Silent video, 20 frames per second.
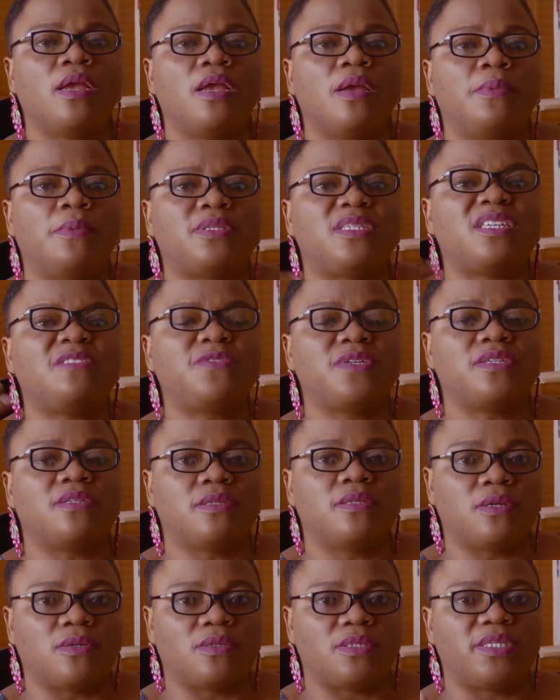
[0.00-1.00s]
But if it's
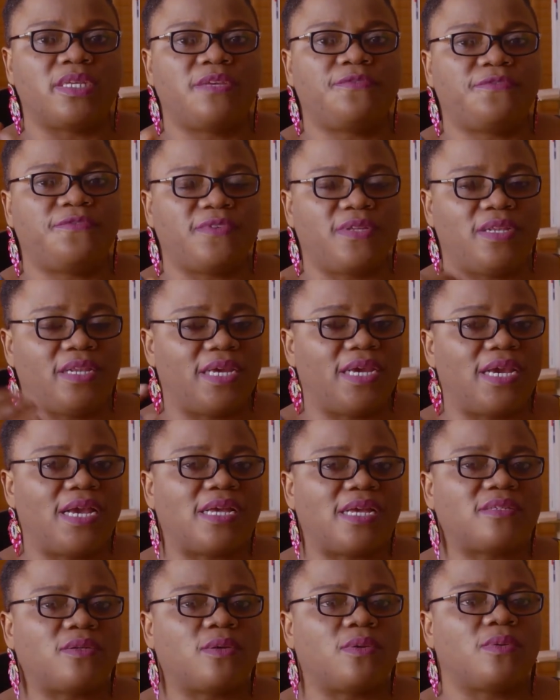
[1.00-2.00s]
not, if it
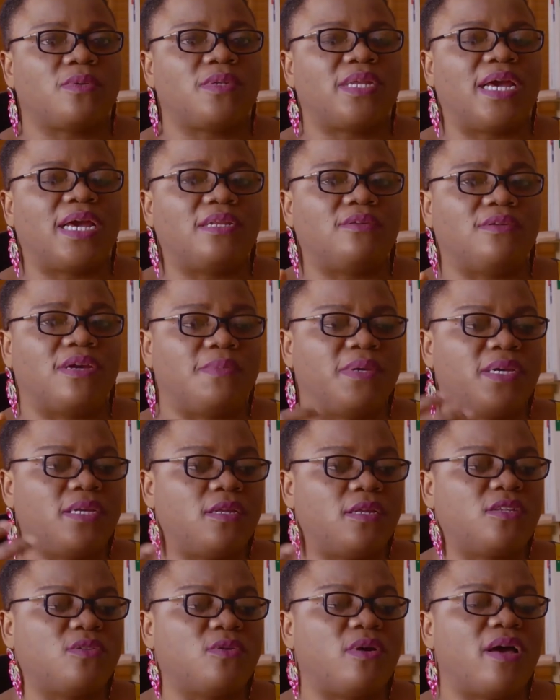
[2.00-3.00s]
lingers on and you are
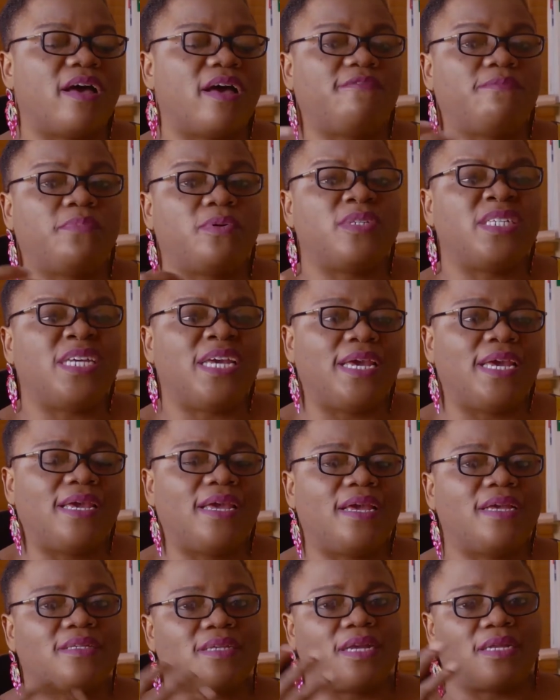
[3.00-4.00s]
beginning to have body
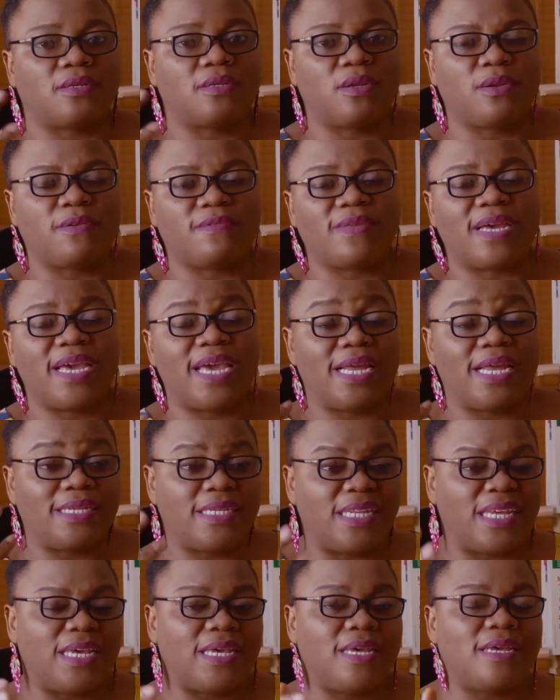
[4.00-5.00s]
aches and all of the
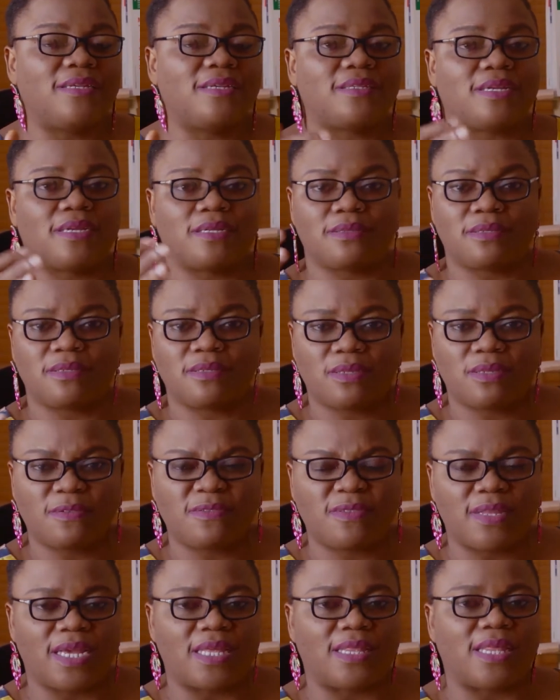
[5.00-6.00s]
headaches and
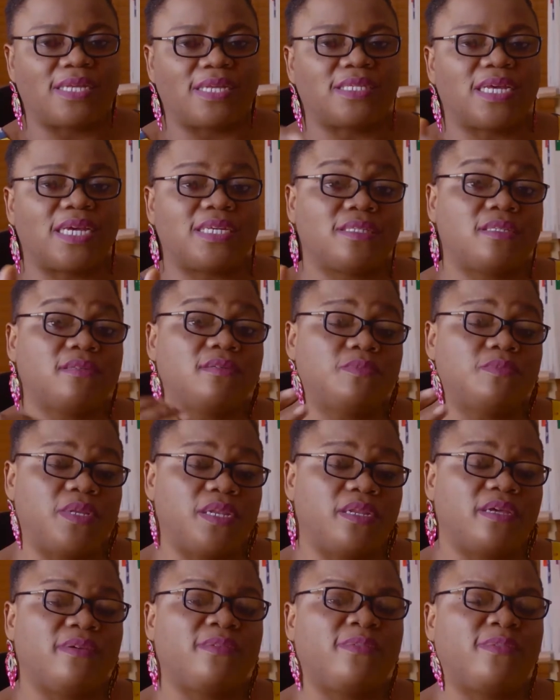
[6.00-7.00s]
stuff like that, I still
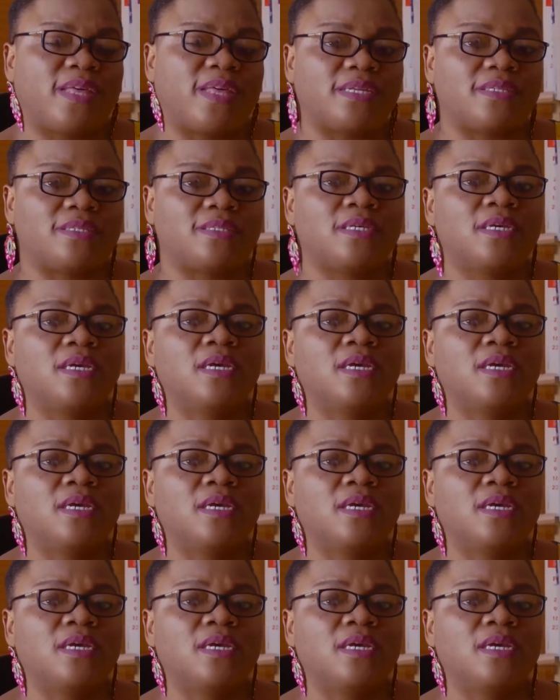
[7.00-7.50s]
believe that